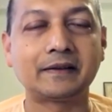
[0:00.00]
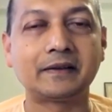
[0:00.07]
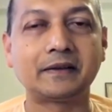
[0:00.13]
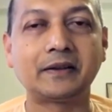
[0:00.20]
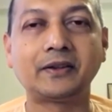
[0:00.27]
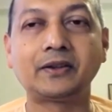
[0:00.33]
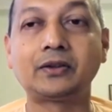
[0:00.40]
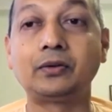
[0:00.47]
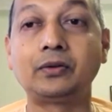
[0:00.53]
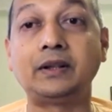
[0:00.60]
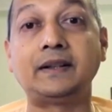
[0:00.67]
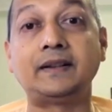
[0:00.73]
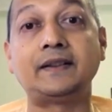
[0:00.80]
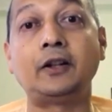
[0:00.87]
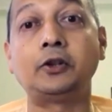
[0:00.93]
So
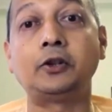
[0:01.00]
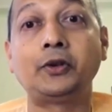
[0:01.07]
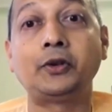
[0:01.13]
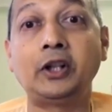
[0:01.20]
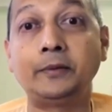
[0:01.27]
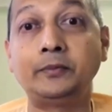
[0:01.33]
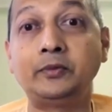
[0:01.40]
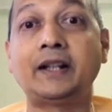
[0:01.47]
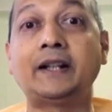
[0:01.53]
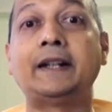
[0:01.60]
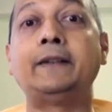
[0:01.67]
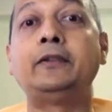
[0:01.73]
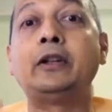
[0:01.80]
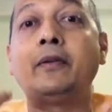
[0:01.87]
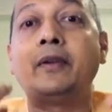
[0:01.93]
it is also an object.
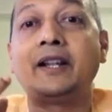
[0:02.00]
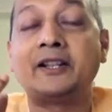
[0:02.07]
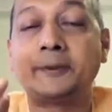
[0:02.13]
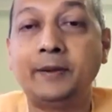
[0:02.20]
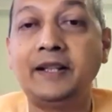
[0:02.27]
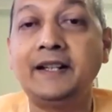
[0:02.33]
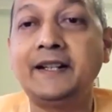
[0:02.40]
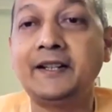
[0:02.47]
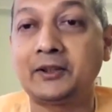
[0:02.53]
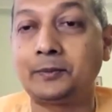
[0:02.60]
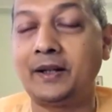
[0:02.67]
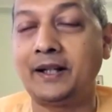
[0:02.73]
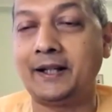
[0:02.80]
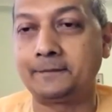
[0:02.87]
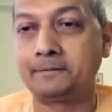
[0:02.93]
If you have experienced
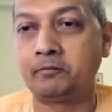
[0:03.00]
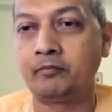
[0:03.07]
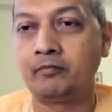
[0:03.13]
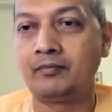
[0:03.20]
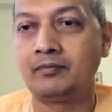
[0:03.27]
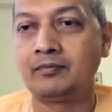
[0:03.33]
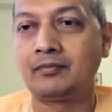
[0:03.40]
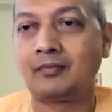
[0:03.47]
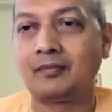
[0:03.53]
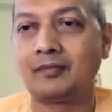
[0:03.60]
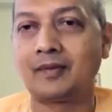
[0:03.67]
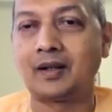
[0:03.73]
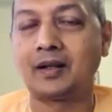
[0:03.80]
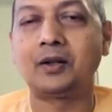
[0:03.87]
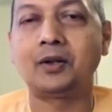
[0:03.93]
pain,
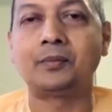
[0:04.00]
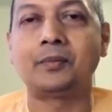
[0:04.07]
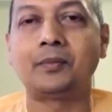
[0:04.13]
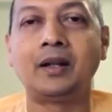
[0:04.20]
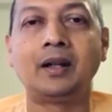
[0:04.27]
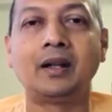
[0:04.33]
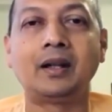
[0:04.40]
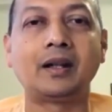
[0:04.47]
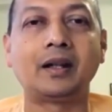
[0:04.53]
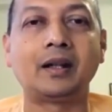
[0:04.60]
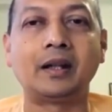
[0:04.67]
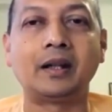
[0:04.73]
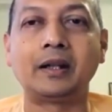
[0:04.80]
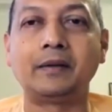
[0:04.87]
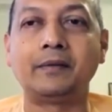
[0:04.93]

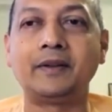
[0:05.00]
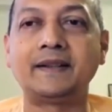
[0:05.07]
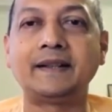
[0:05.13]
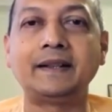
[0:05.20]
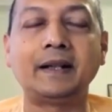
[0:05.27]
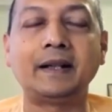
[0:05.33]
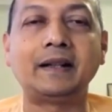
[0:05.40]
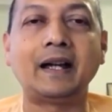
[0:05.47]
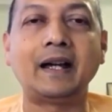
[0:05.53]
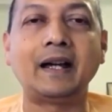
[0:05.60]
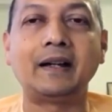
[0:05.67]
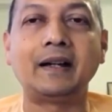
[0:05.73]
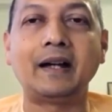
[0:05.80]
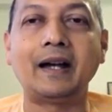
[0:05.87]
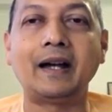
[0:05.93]
we say that
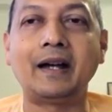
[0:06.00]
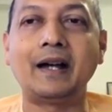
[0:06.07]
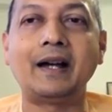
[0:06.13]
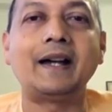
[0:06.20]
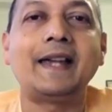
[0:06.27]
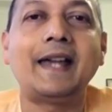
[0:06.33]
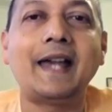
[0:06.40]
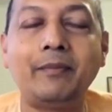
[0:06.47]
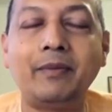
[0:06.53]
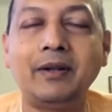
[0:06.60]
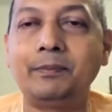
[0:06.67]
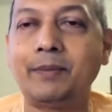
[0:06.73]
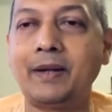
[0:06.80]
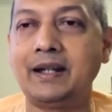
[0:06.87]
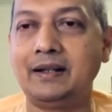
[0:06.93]
I am
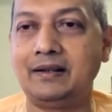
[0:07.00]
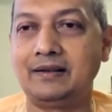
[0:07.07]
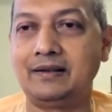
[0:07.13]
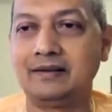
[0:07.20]
in pain.